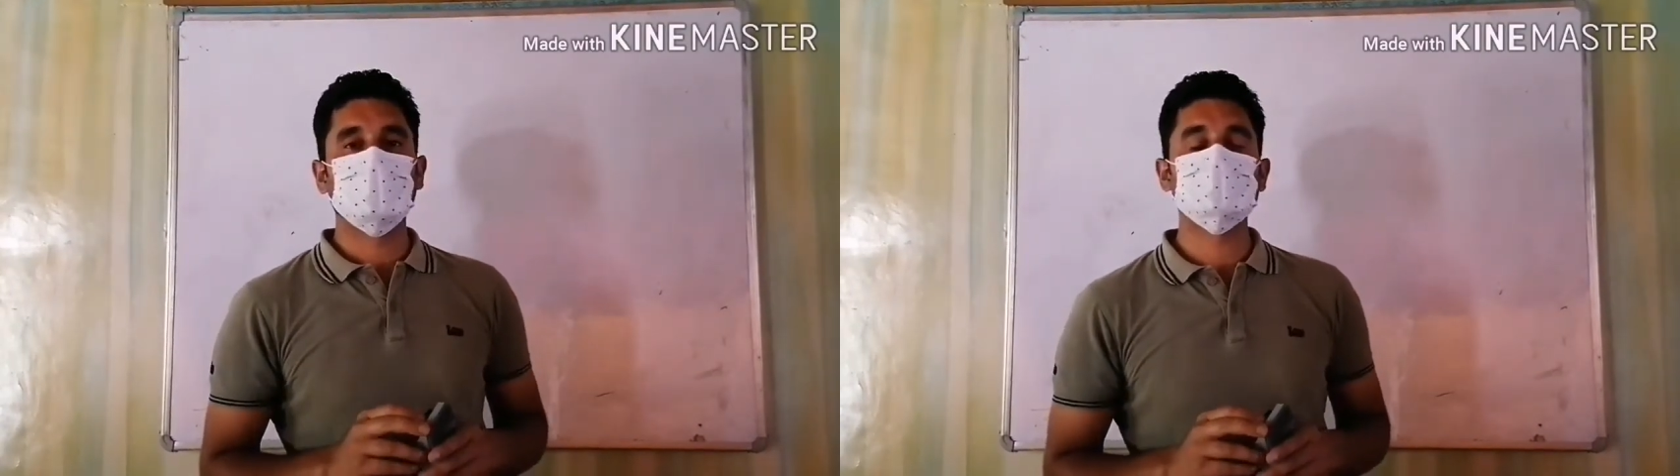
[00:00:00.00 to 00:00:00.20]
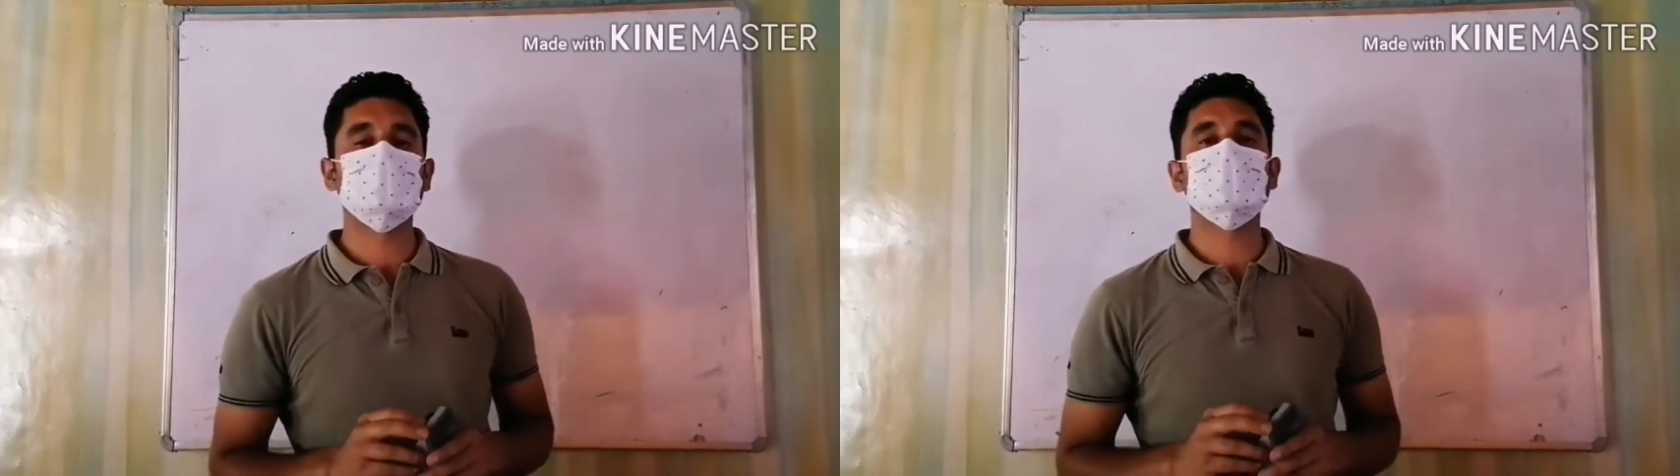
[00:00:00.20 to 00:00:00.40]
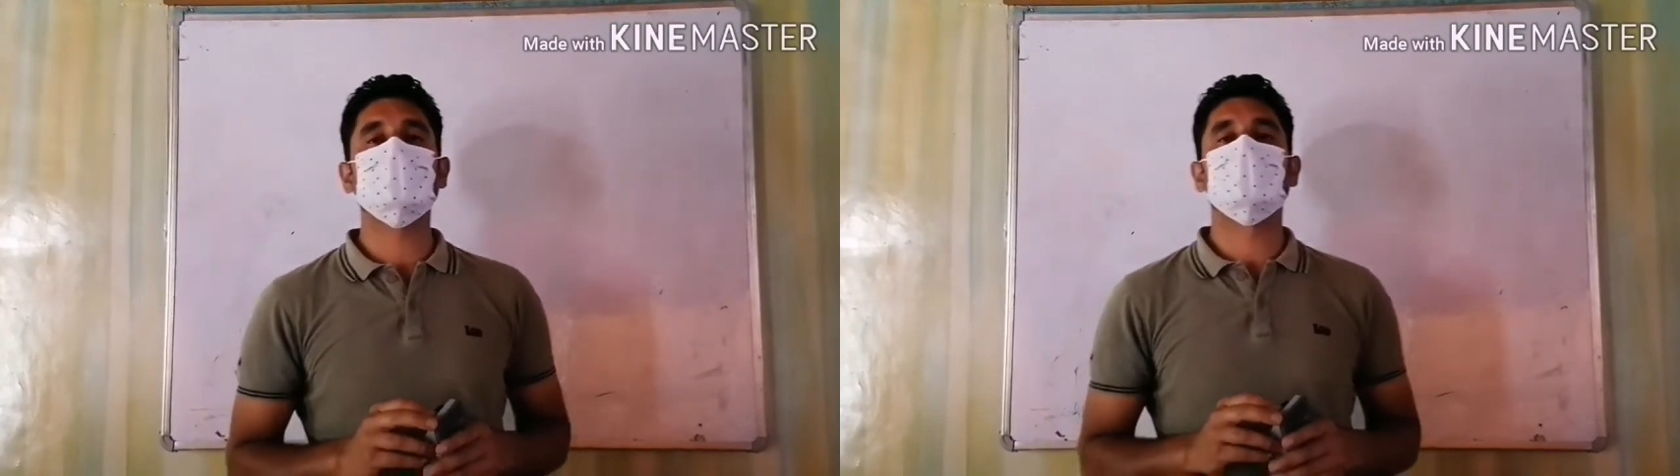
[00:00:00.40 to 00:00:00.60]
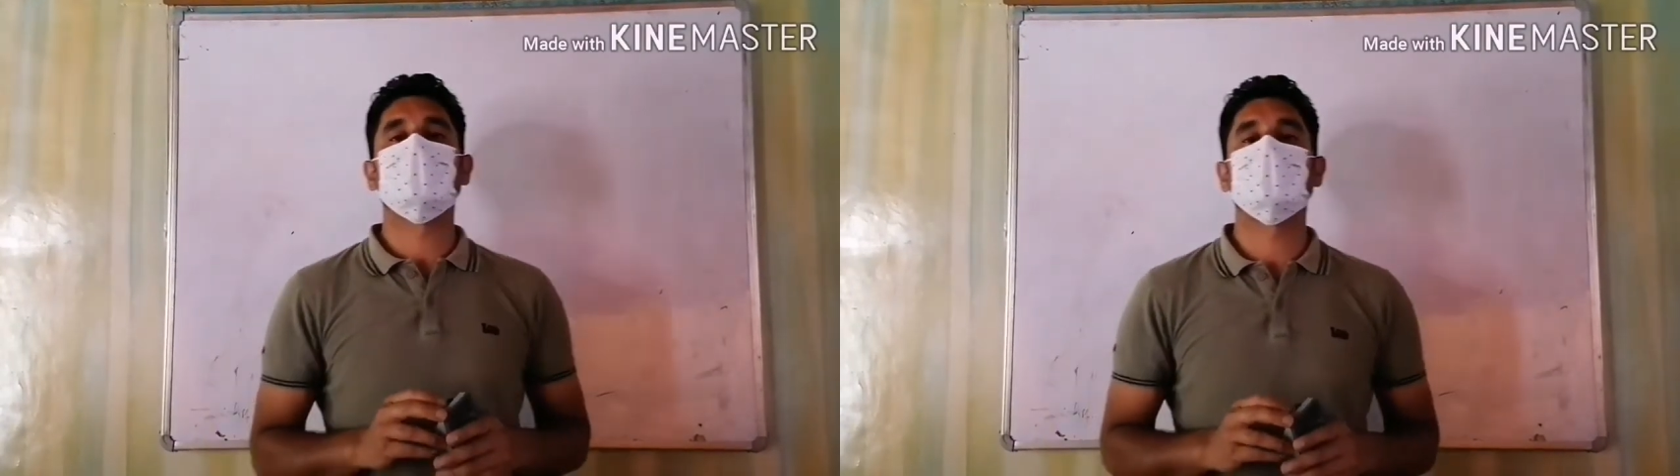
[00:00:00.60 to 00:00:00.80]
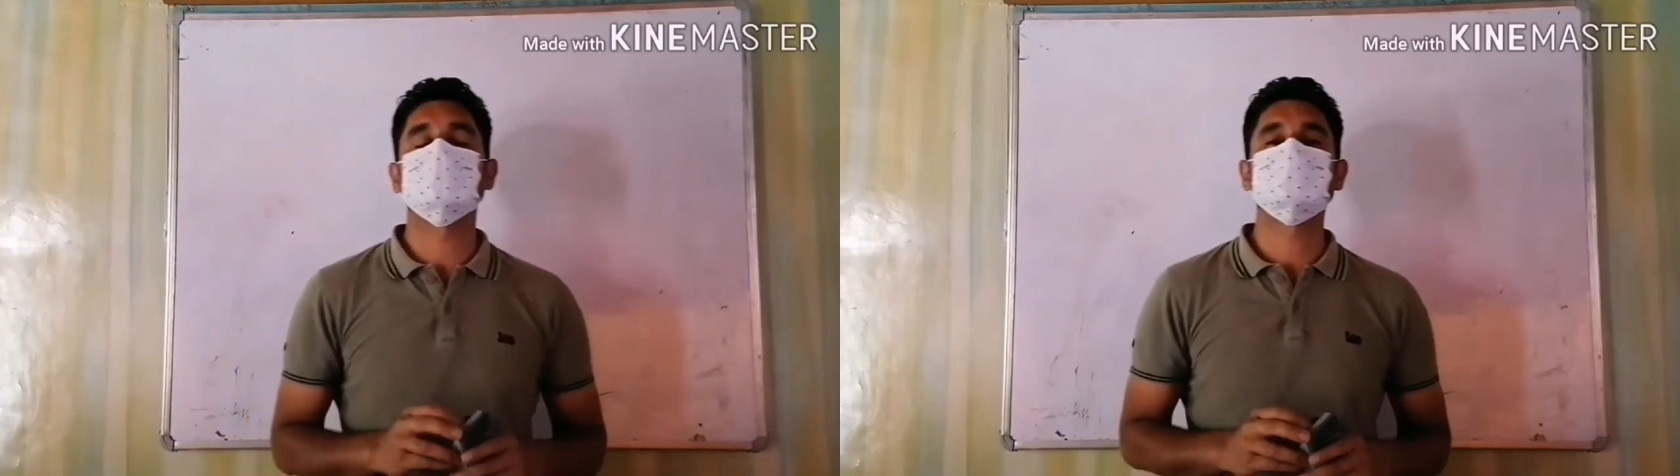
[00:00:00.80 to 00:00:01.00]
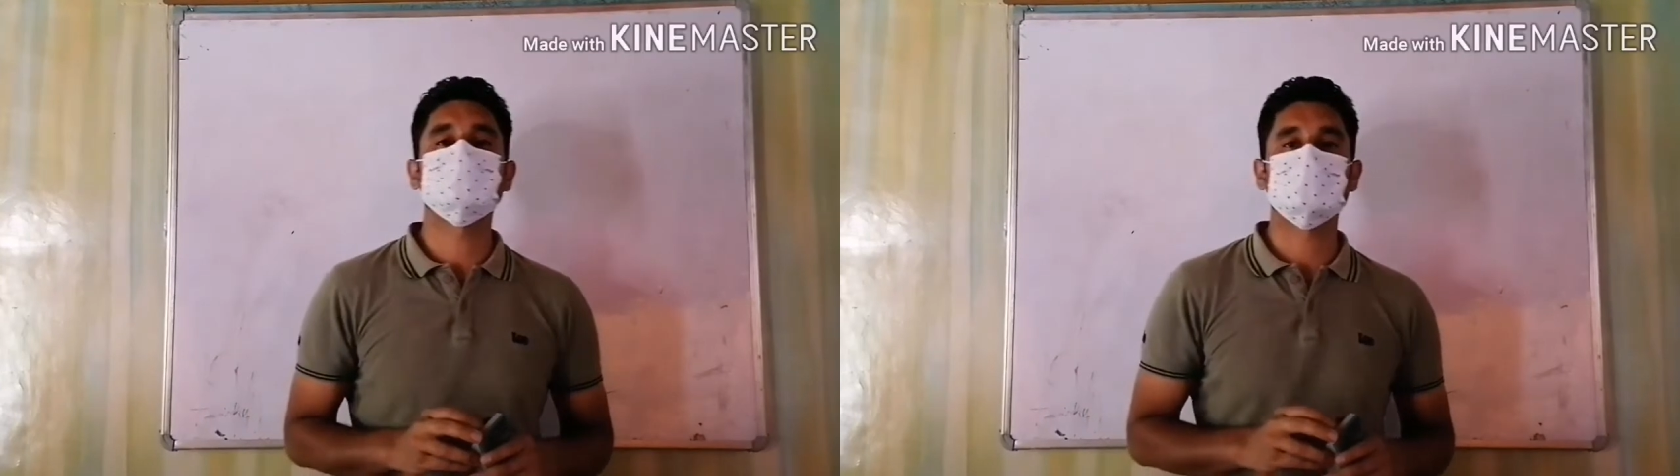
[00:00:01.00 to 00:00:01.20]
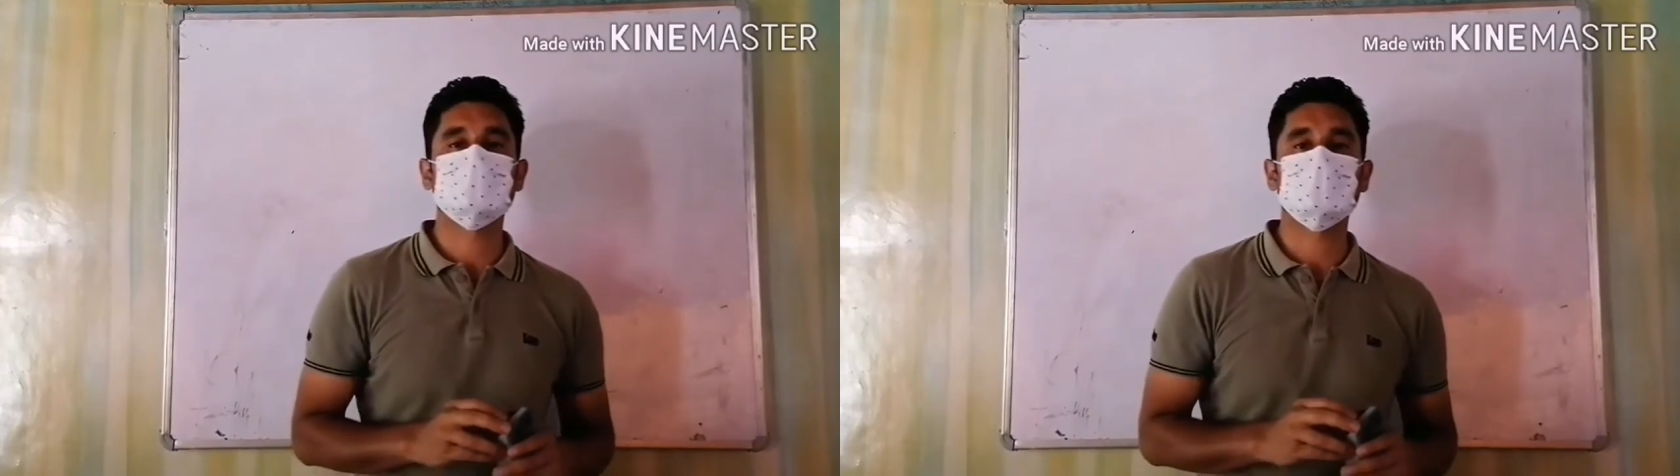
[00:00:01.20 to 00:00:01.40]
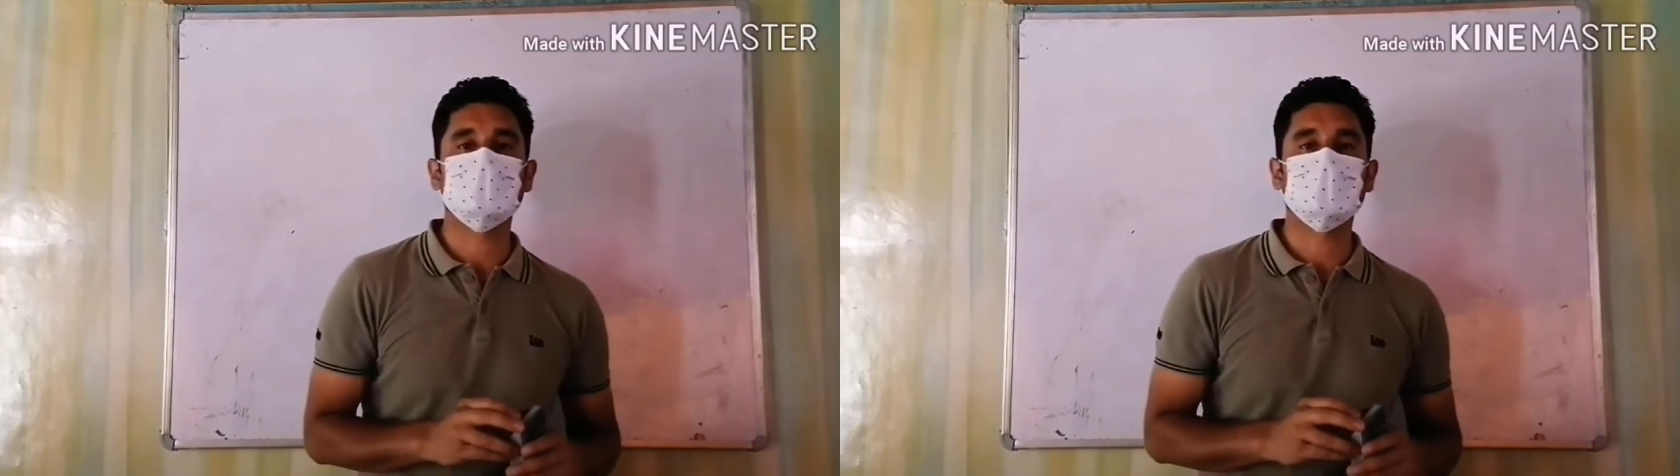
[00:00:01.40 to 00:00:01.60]
Actually,
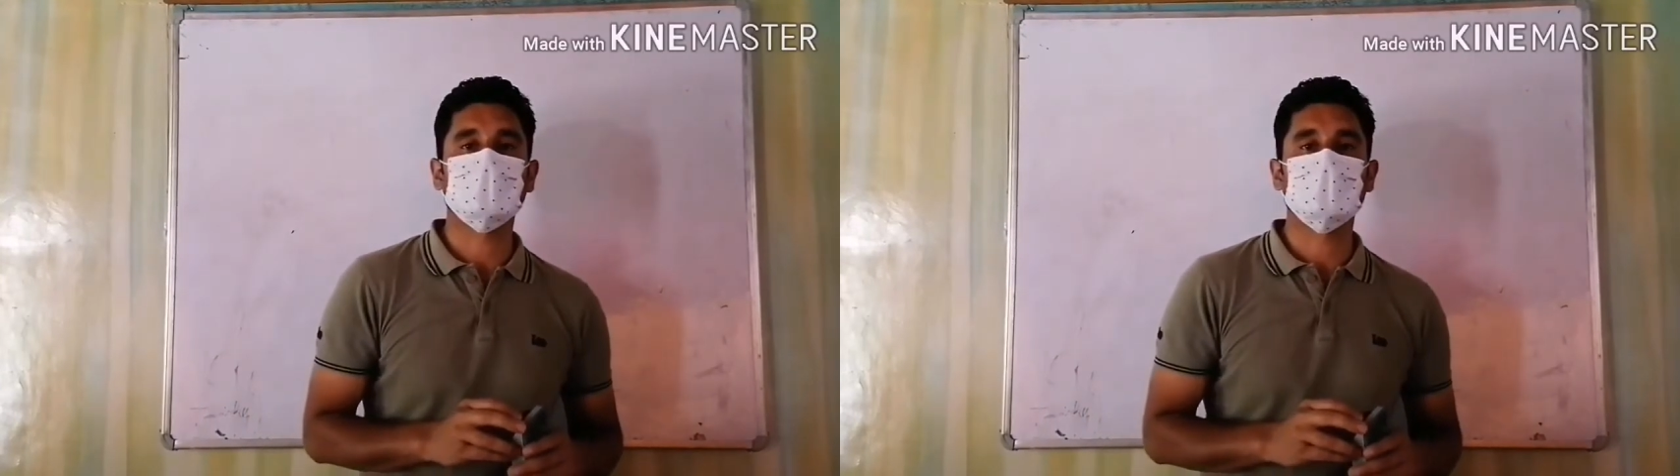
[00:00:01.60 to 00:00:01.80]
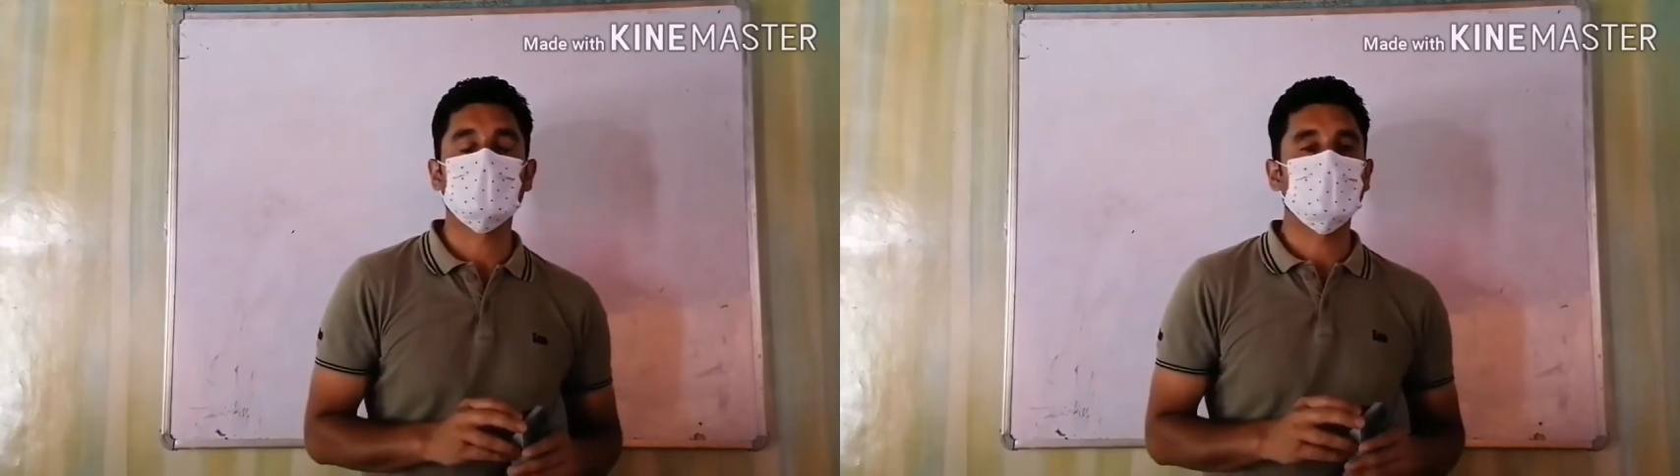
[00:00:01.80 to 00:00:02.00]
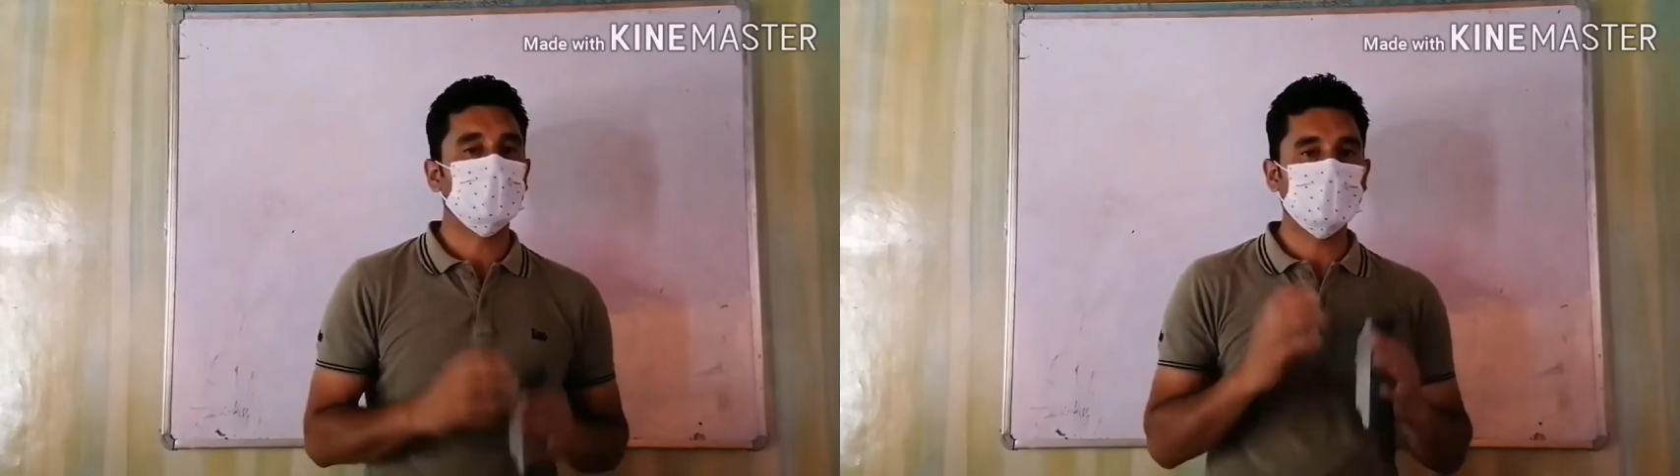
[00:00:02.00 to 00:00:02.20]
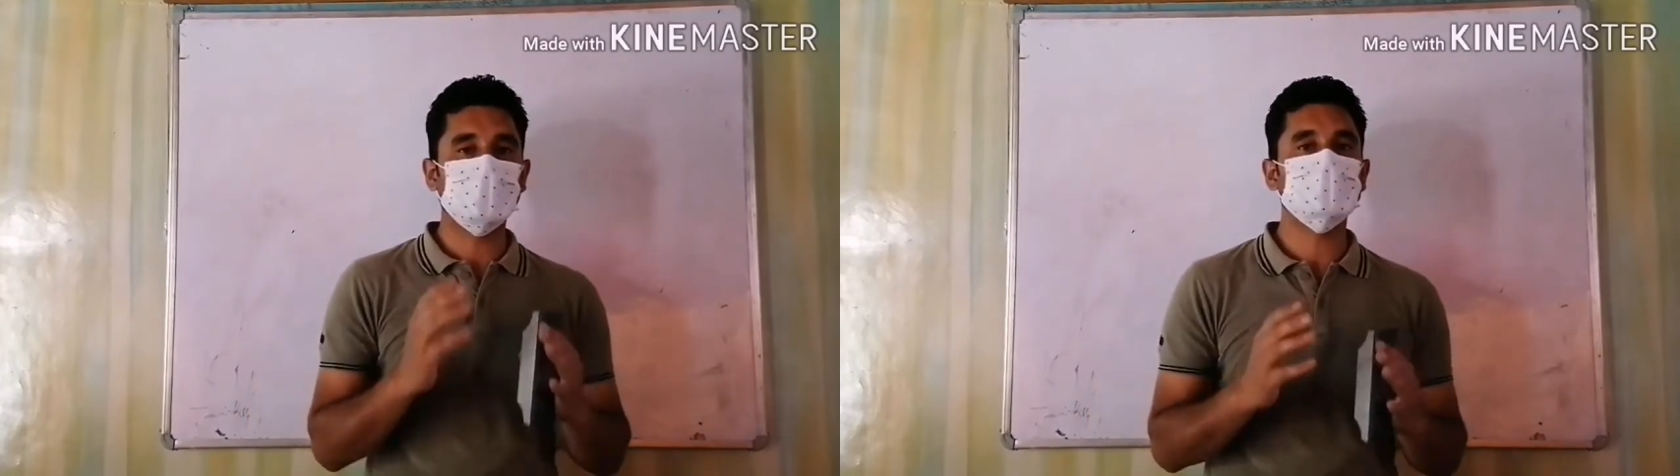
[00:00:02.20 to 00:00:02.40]
had